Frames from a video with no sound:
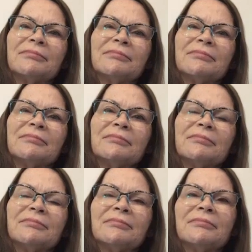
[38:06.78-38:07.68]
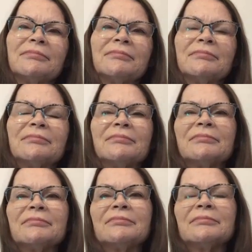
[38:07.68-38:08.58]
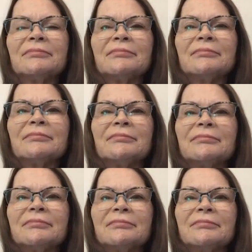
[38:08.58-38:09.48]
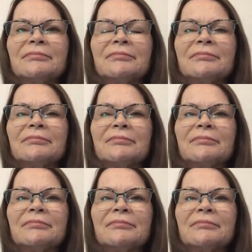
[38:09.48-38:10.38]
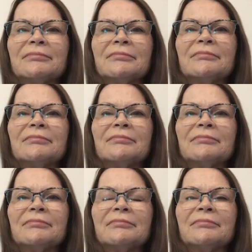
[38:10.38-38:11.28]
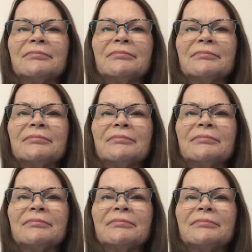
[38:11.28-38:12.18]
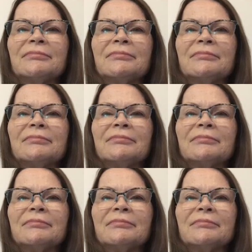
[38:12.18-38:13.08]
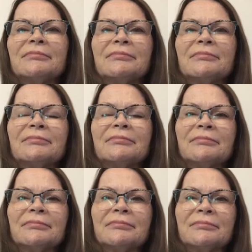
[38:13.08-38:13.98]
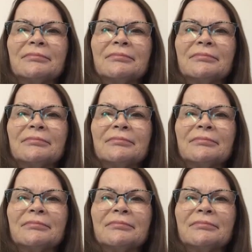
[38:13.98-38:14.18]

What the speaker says: No words are spoken by the person on screen.